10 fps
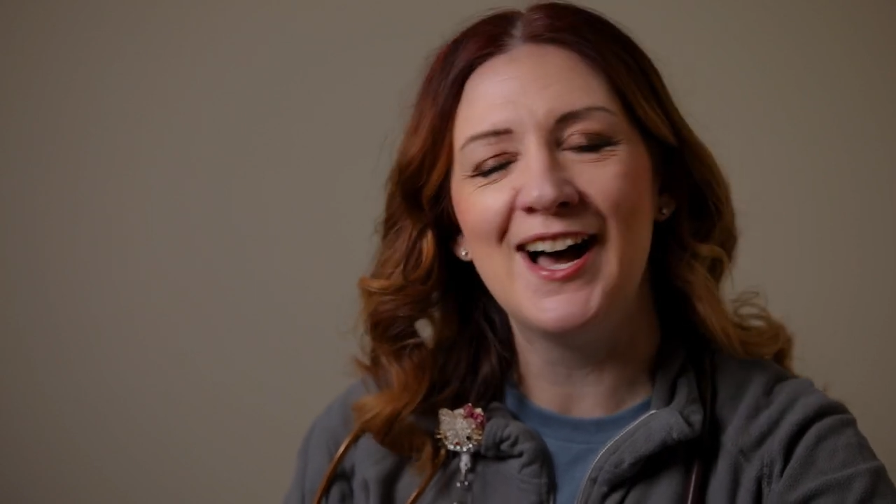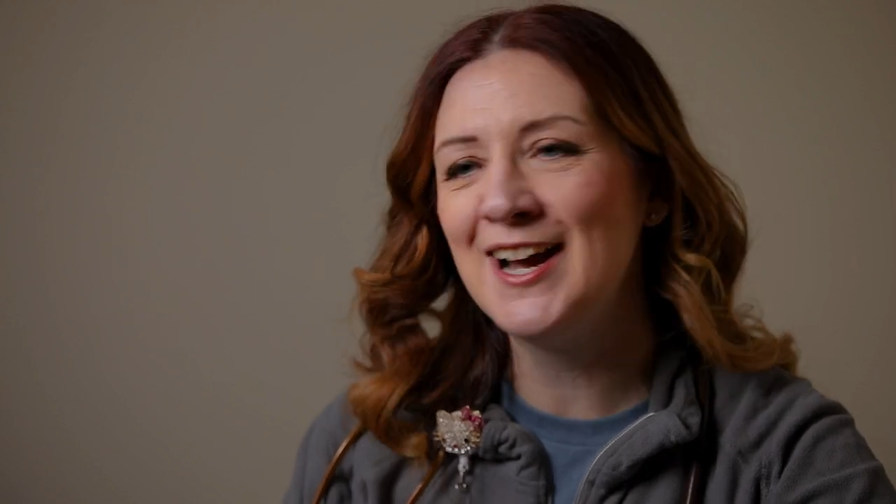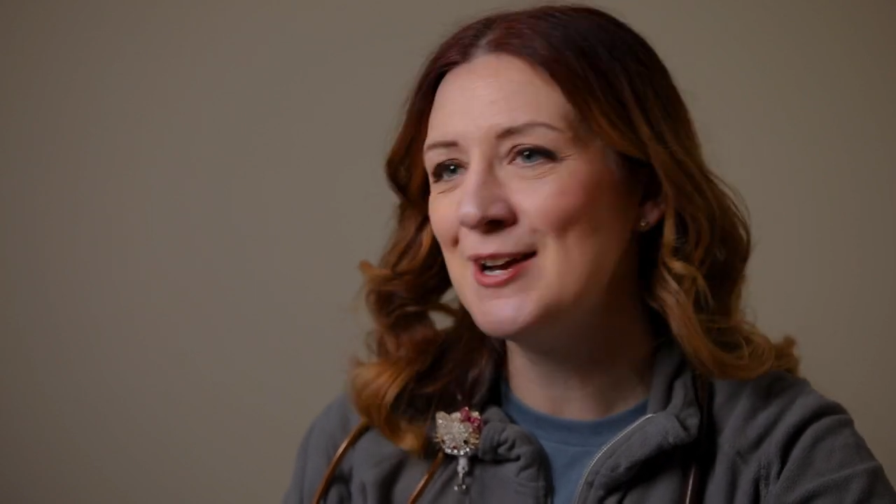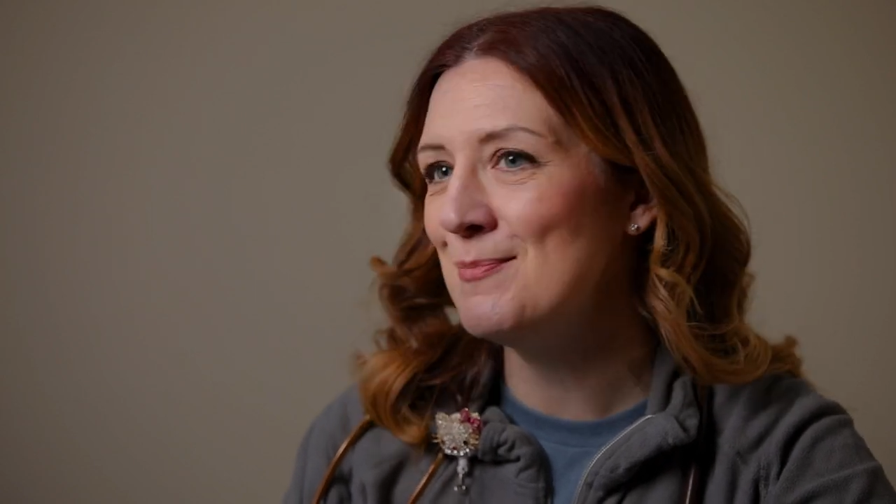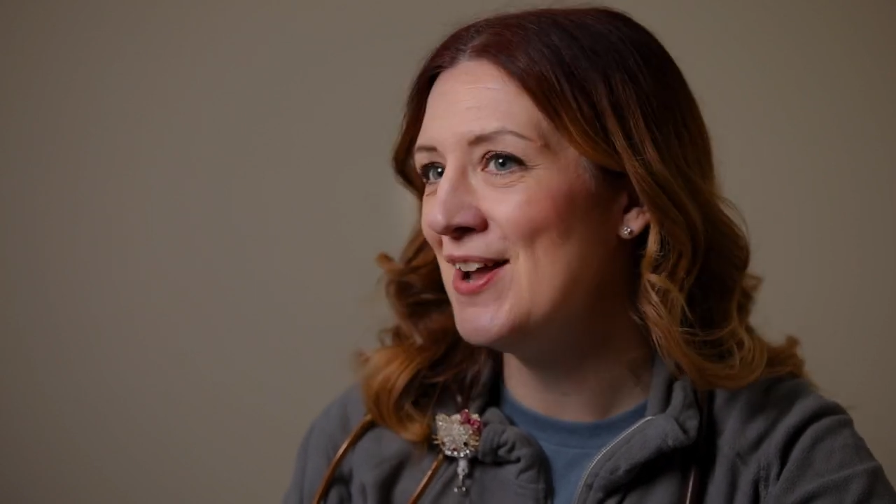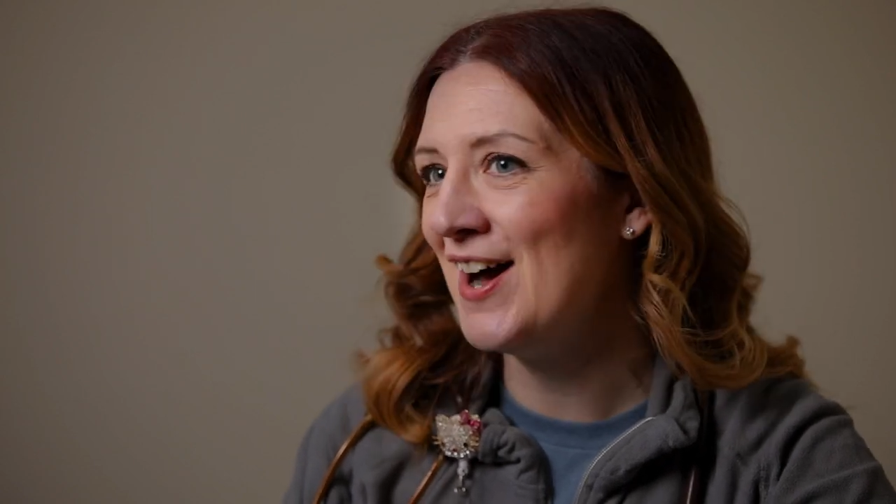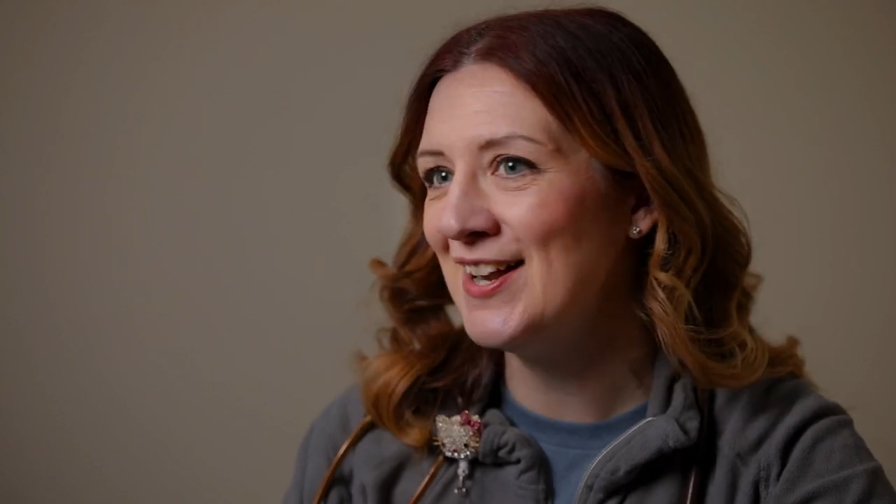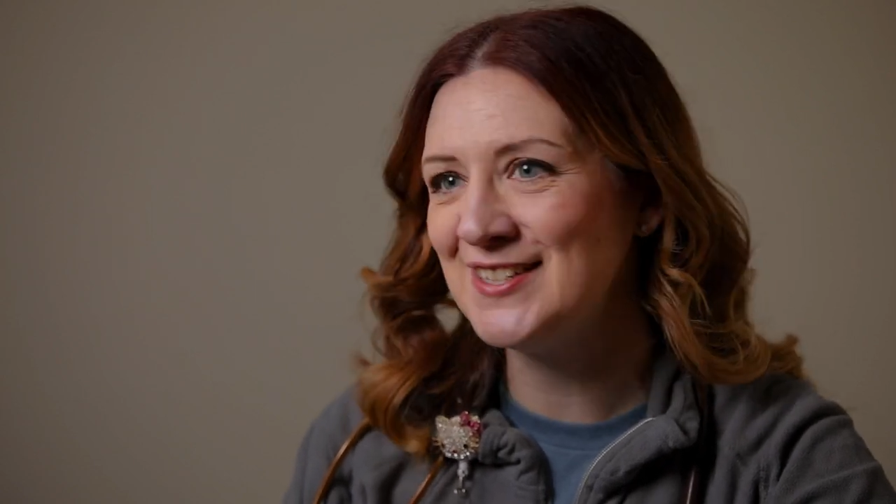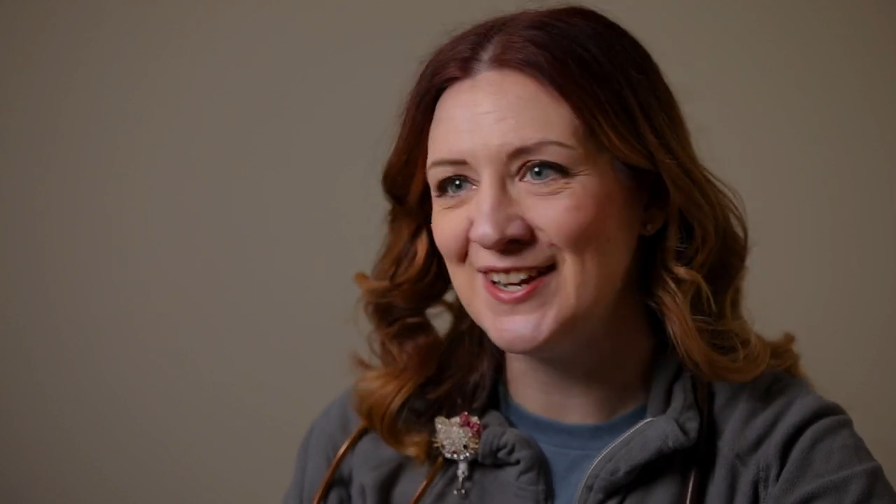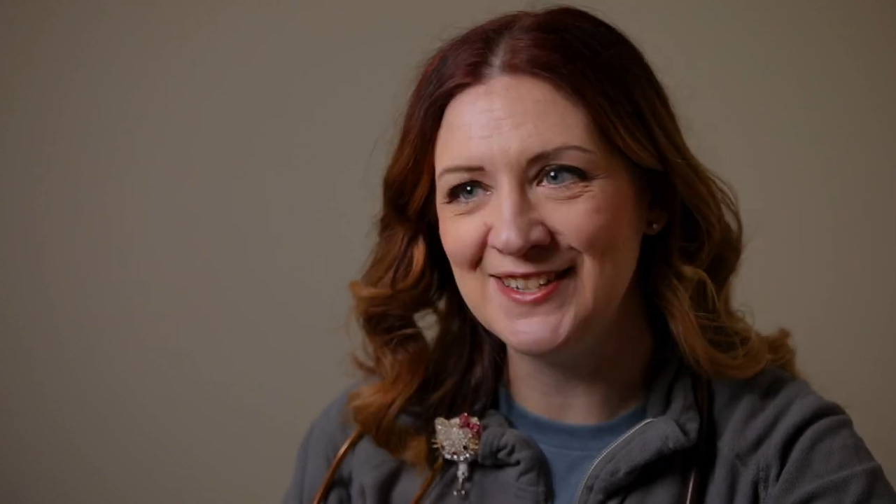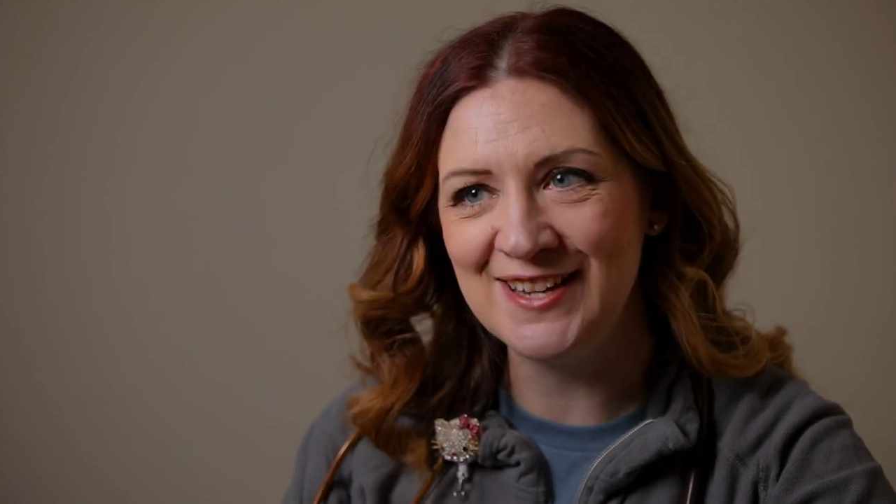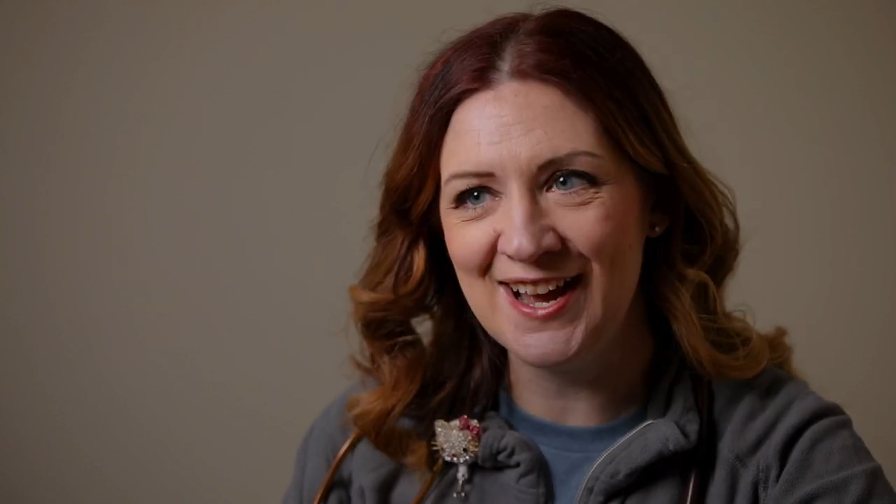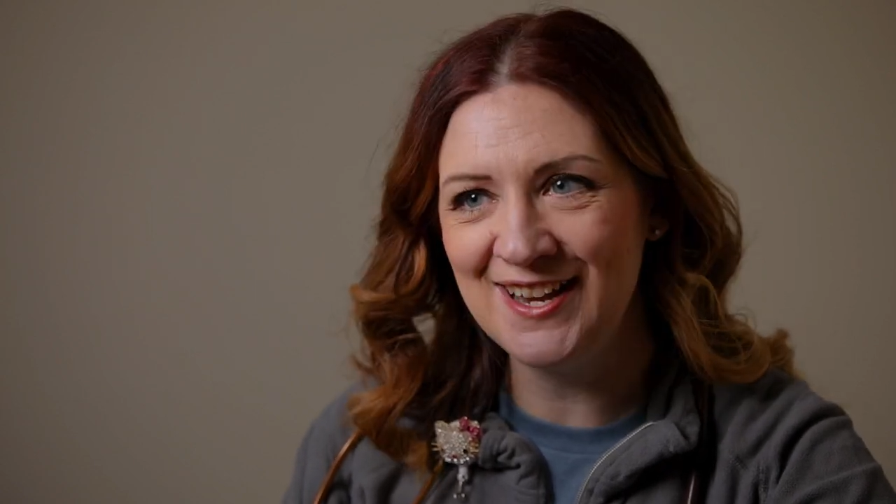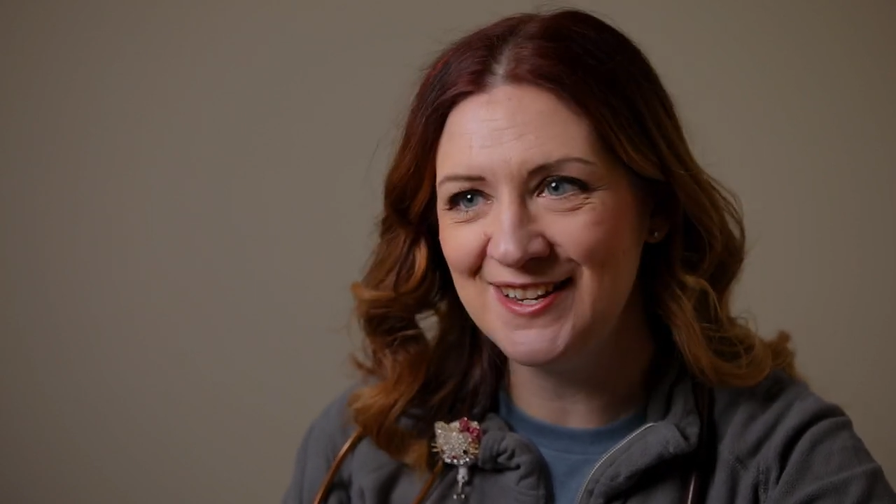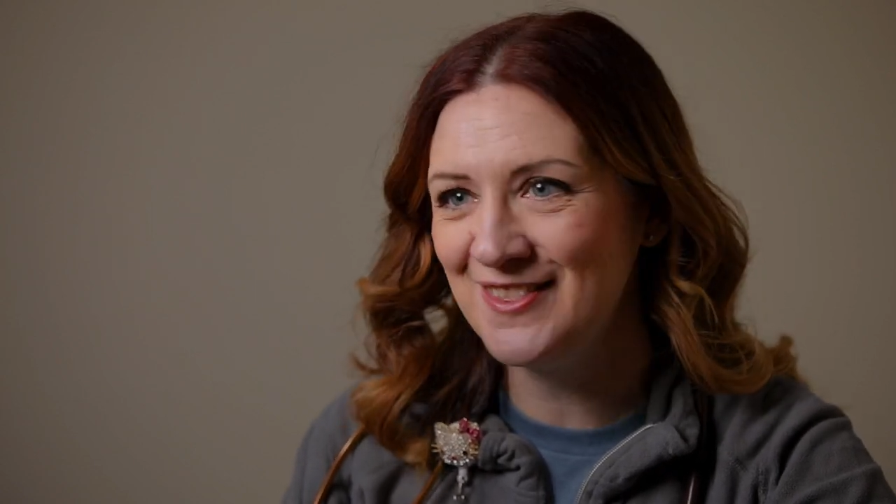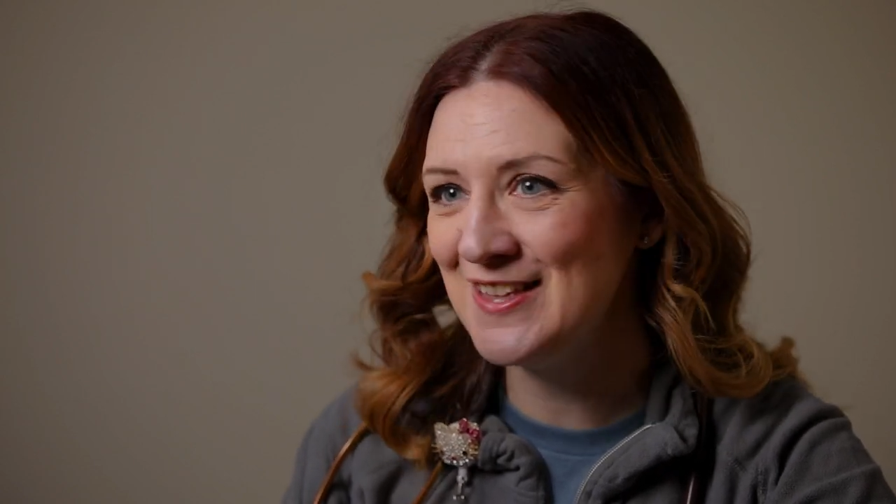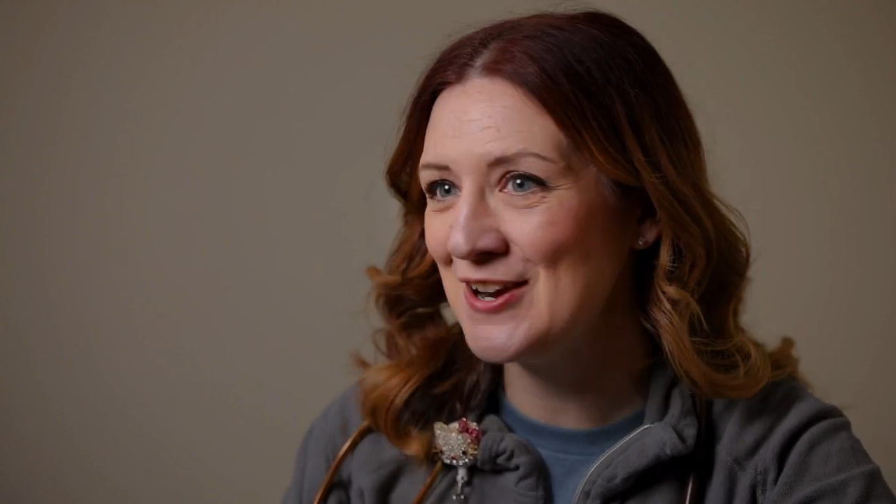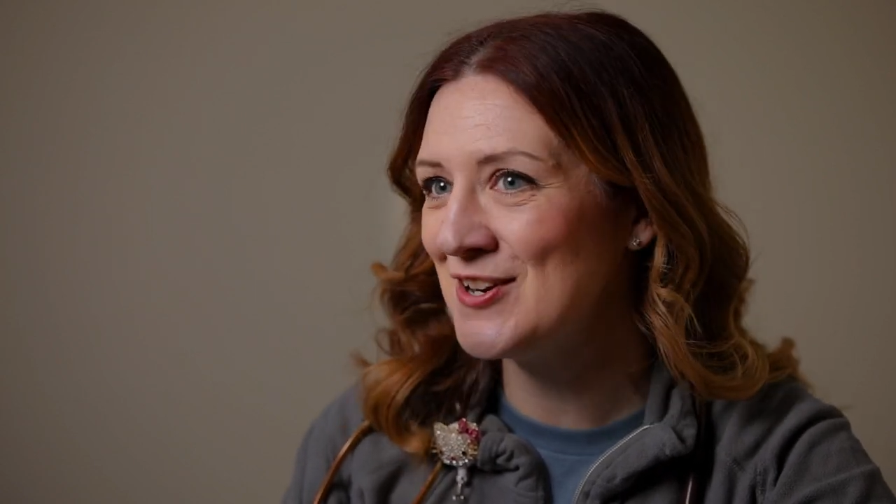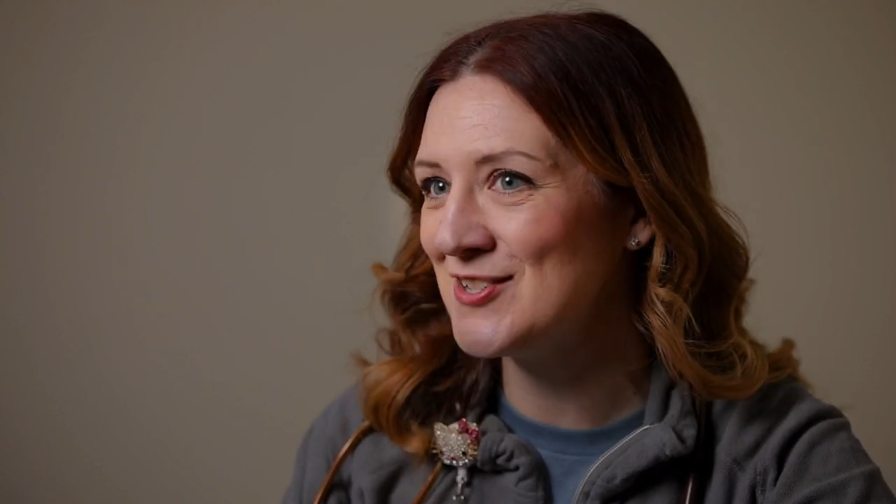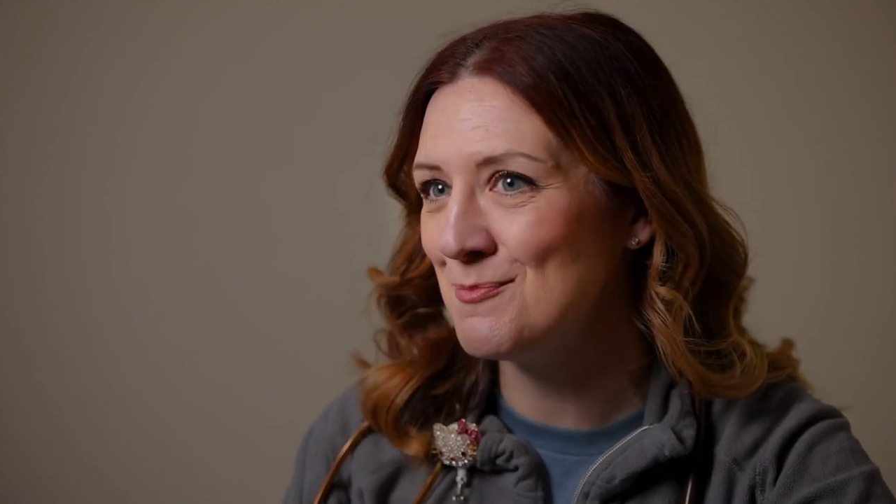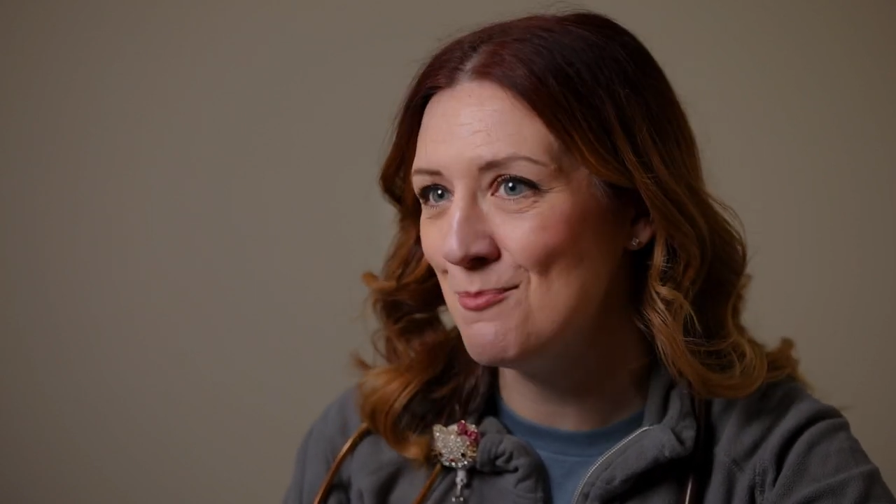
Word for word: I am not done yet. There is